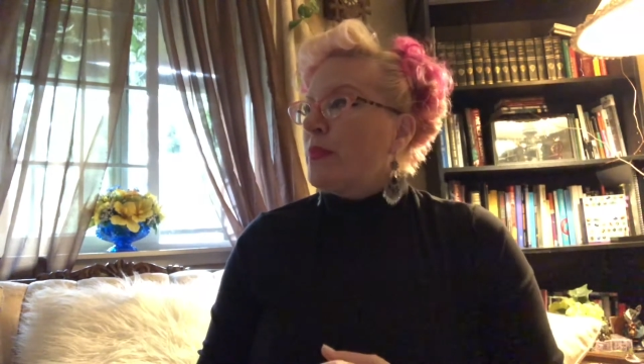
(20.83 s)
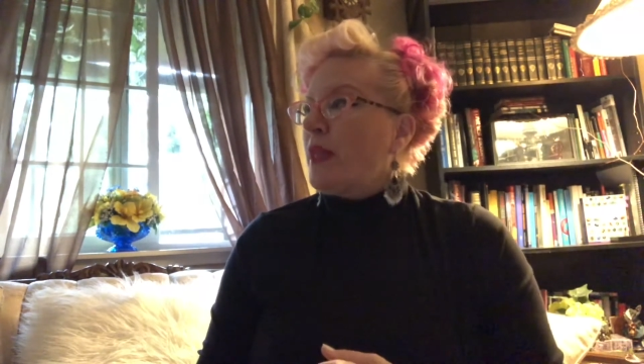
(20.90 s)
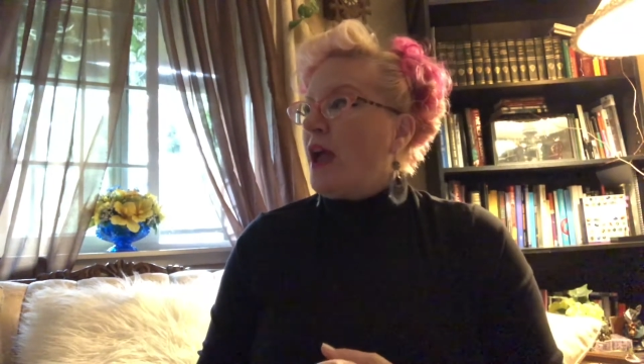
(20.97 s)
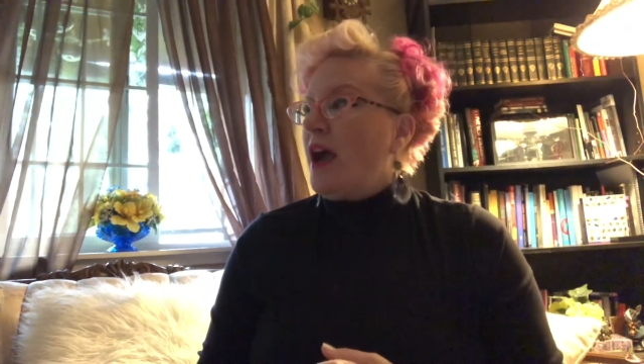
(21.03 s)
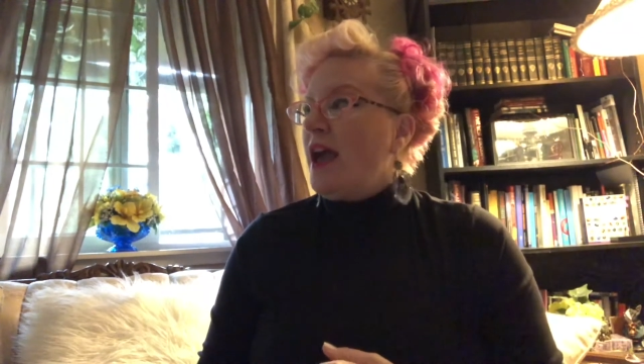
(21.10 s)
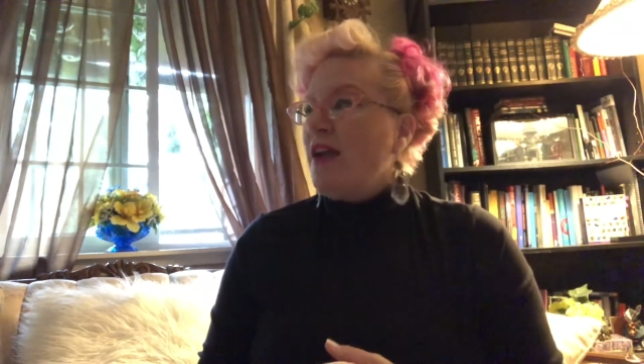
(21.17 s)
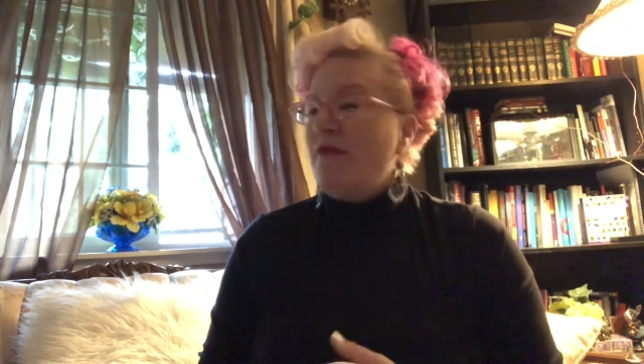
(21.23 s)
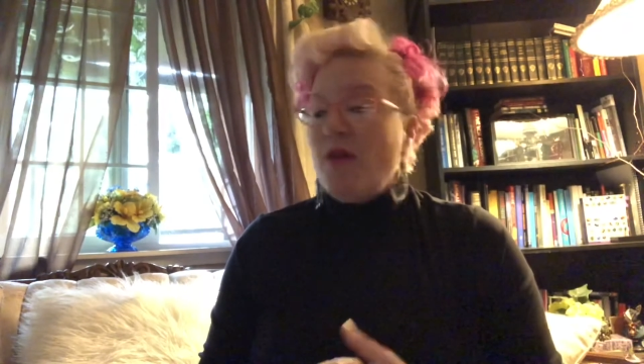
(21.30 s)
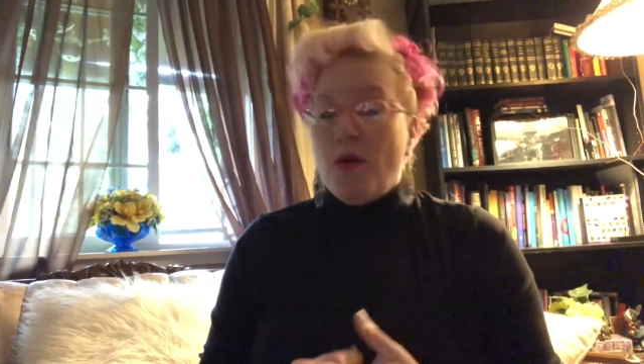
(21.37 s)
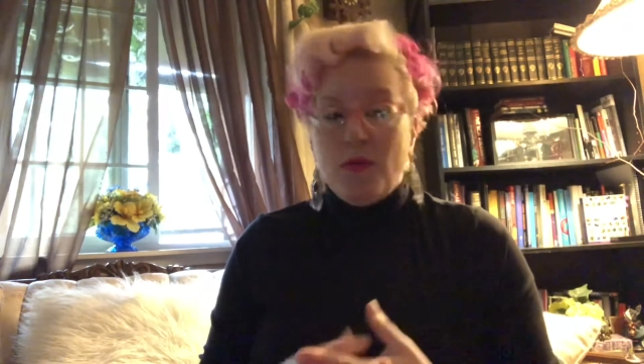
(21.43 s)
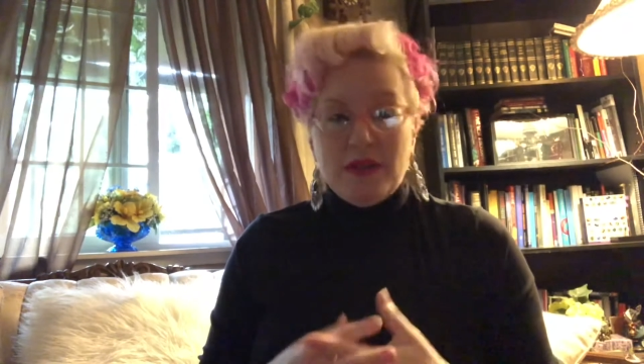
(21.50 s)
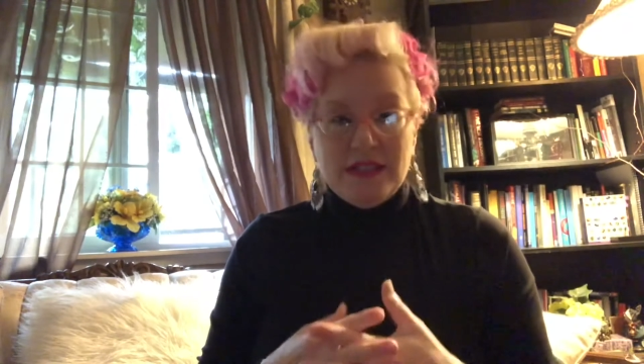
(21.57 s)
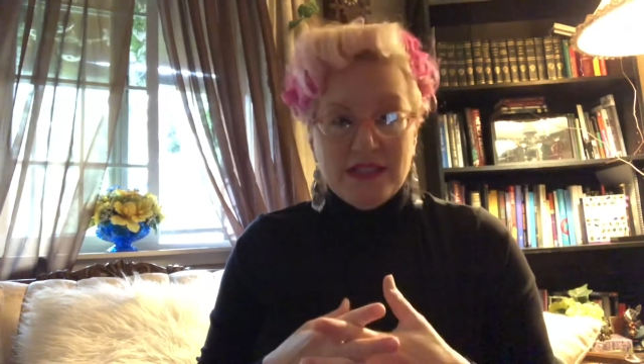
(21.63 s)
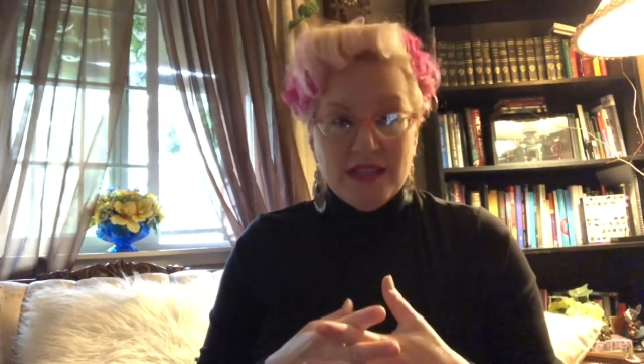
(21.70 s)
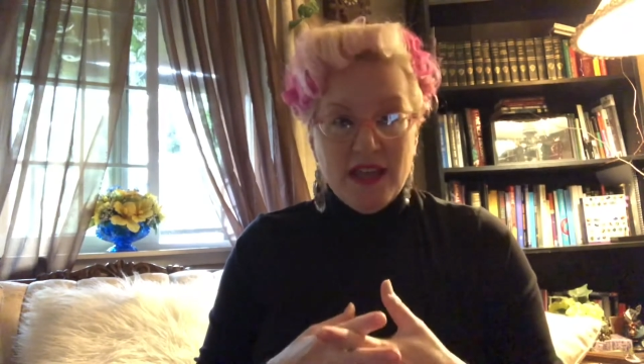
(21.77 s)
I have
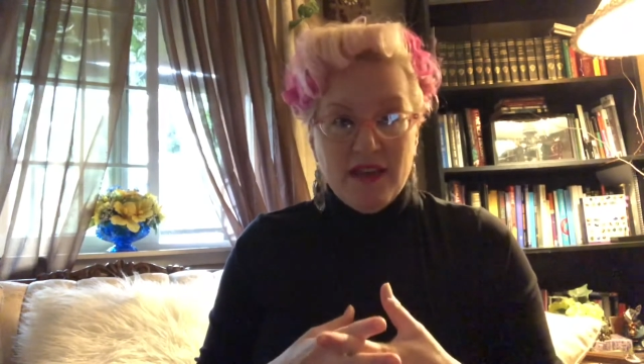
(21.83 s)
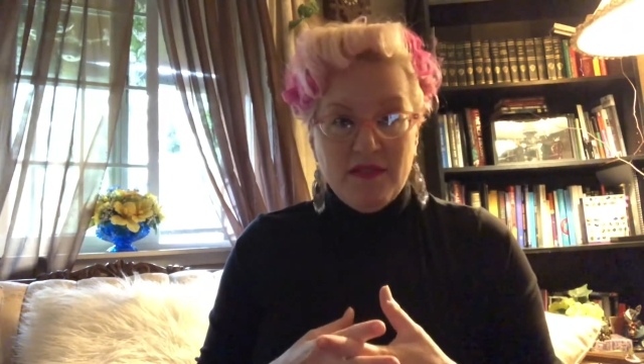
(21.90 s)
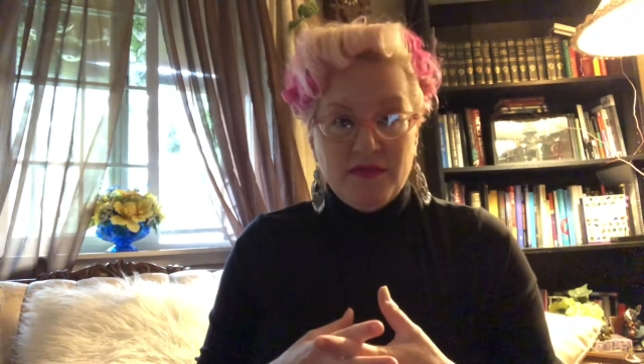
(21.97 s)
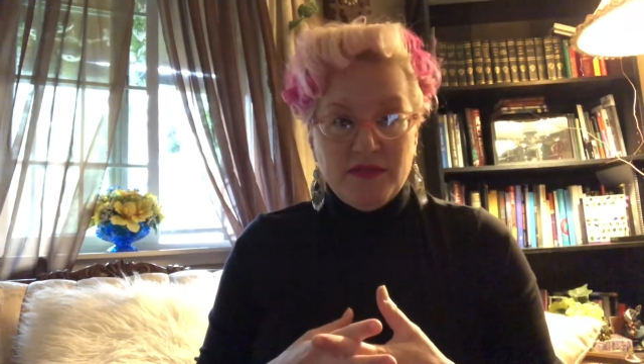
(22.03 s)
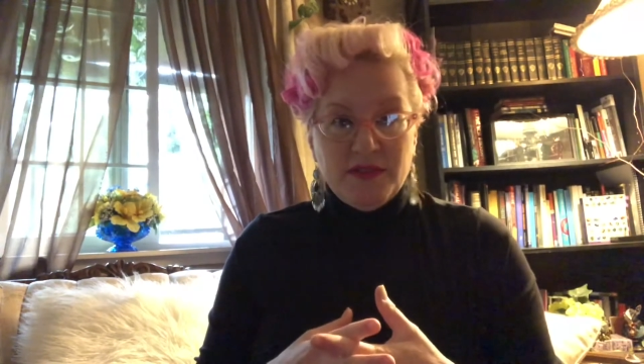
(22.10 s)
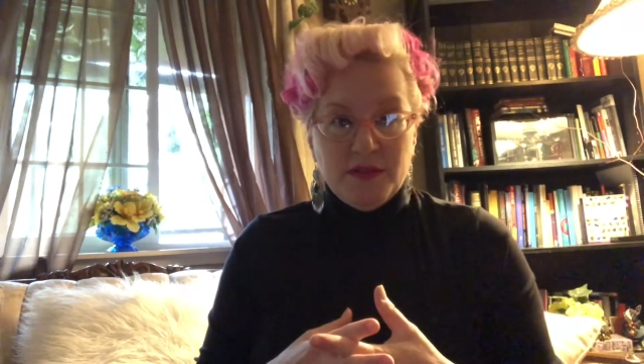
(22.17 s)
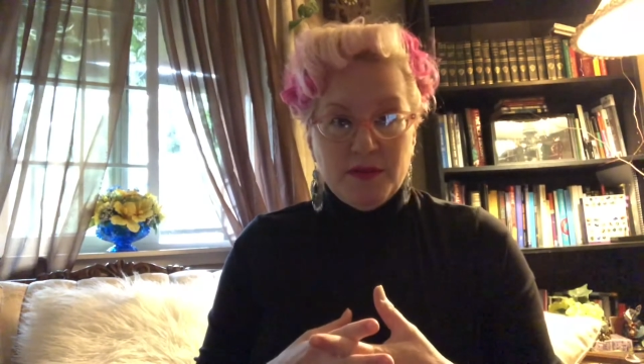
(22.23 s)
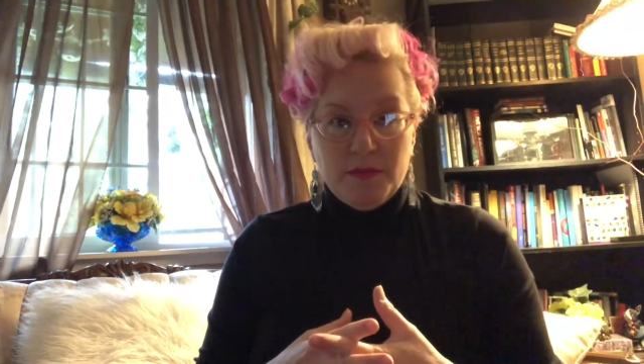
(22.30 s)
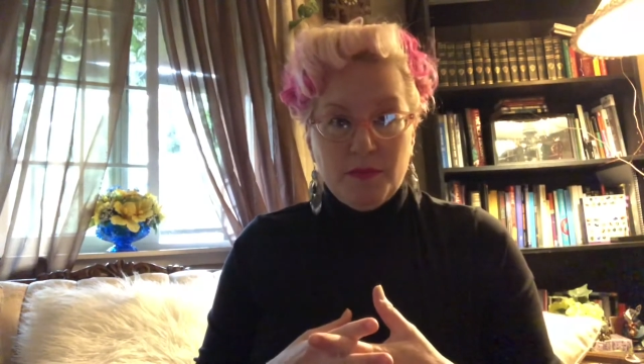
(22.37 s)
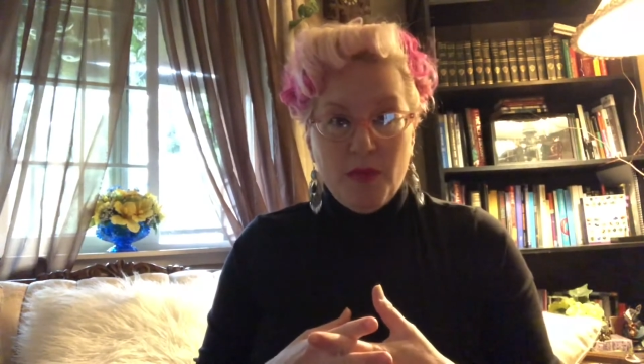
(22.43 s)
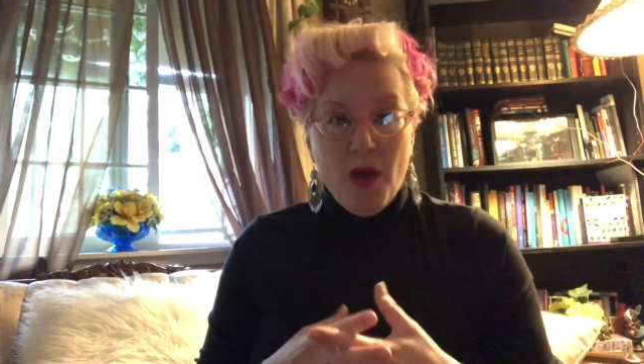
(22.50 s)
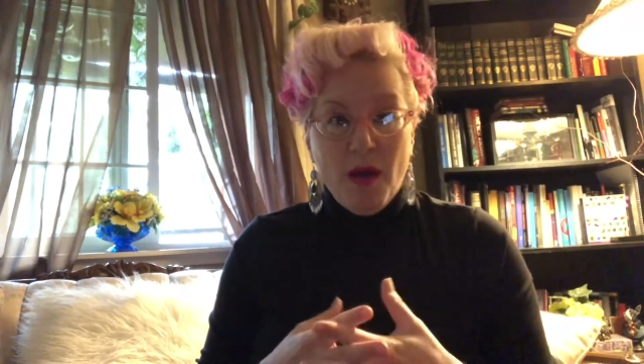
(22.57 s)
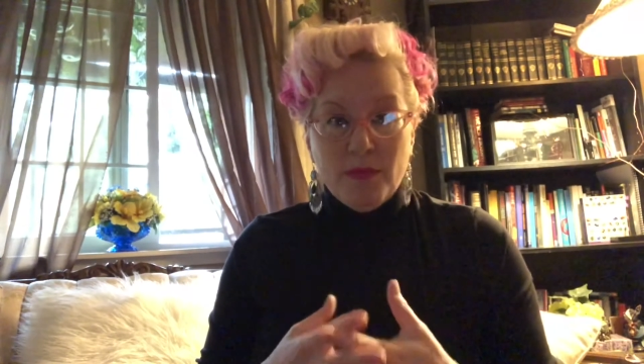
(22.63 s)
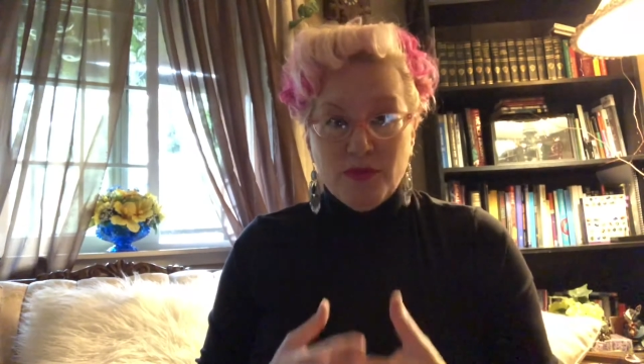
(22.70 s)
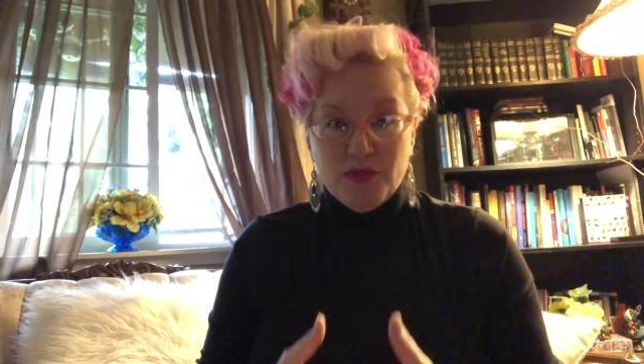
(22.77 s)
always loved
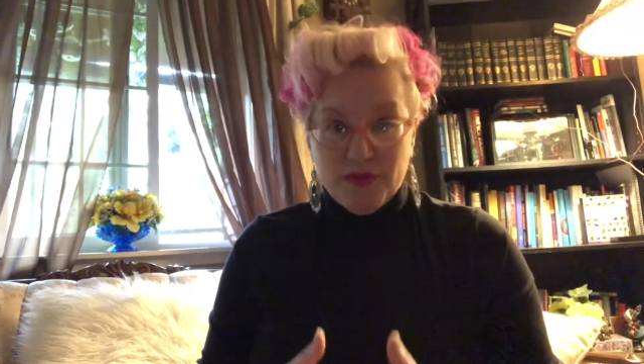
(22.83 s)
palm